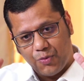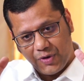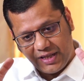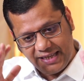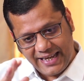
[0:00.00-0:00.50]

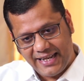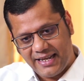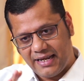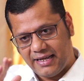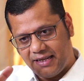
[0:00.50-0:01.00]

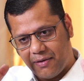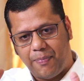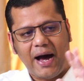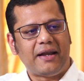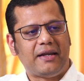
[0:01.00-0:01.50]
within the
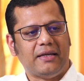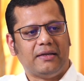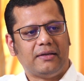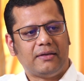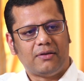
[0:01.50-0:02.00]
party
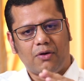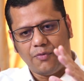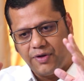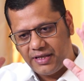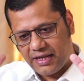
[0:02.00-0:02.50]
or
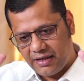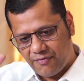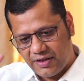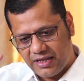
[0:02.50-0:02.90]
within